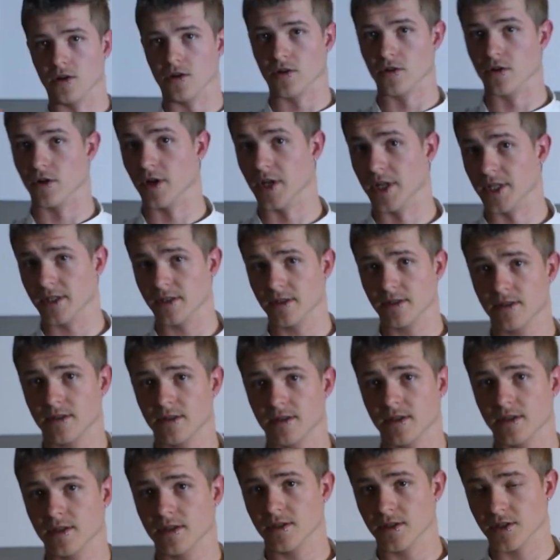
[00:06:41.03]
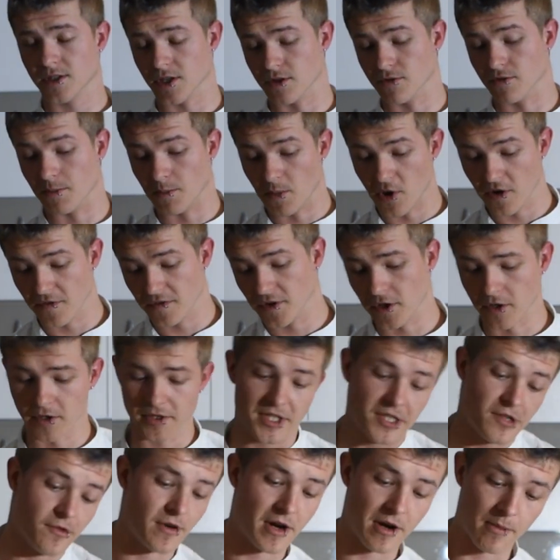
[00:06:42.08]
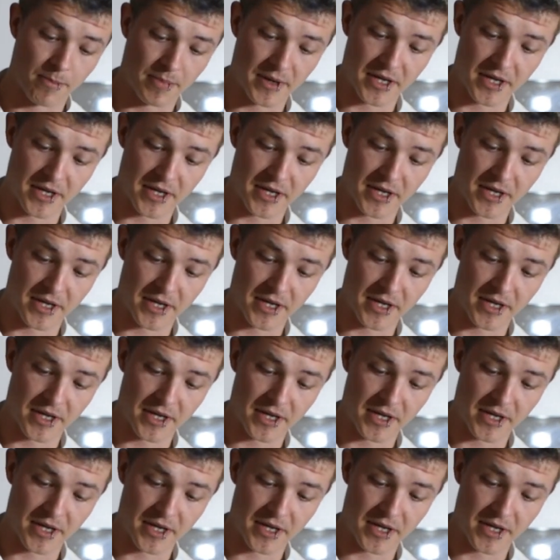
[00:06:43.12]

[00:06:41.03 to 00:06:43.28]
All right, so we're moving on to our